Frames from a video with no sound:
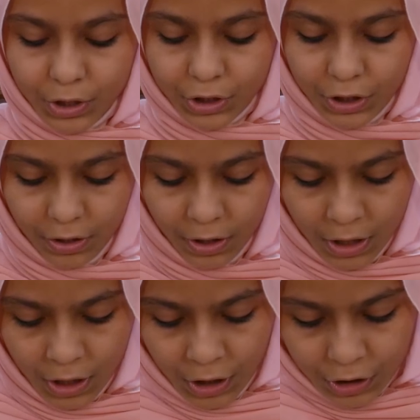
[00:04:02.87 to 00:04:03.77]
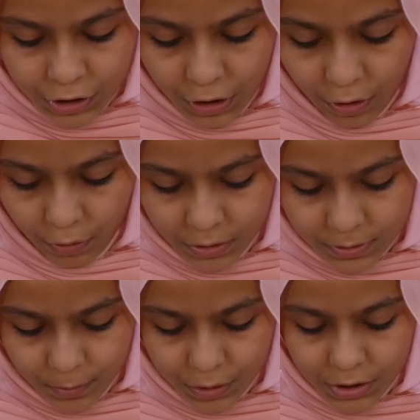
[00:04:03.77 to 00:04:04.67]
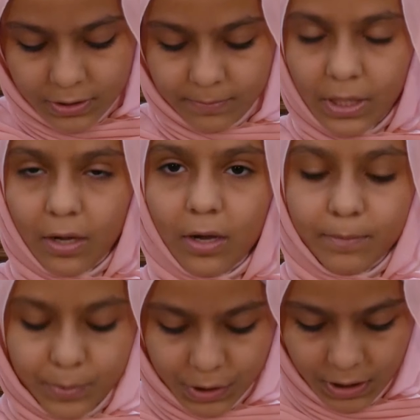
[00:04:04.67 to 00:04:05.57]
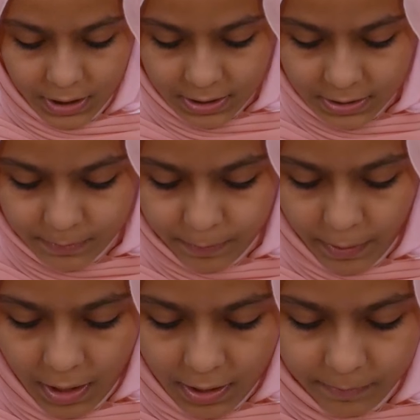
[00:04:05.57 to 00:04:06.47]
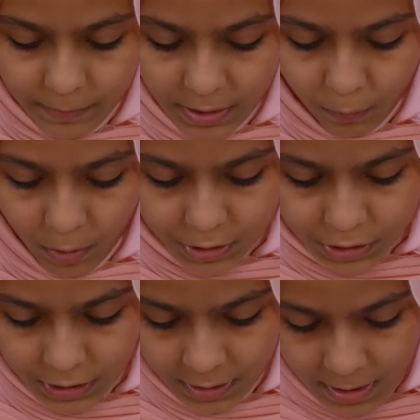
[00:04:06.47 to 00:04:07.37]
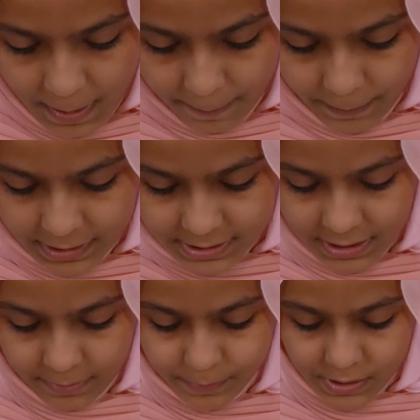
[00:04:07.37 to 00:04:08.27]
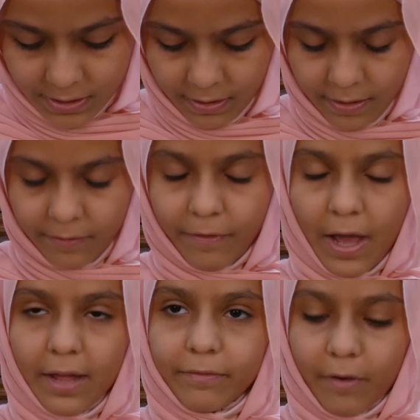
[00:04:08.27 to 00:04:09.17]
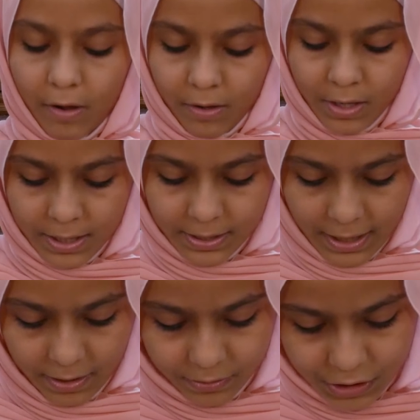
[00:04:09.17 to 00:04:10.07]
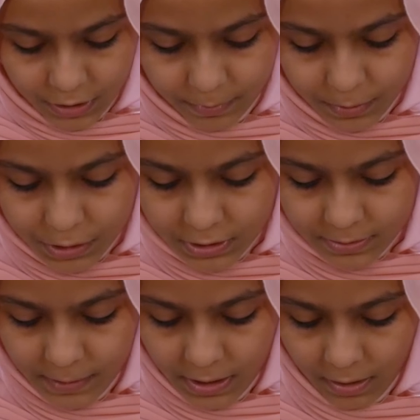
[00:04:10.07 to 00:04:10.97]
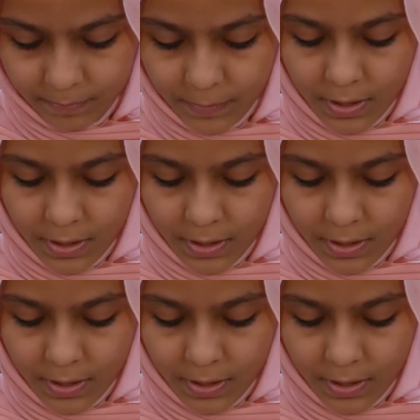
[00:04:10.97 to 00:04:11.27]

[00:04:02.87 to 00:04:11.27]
She, she always pushes me up. She is behind me watching my steps, and if I fall down, she pushes me up.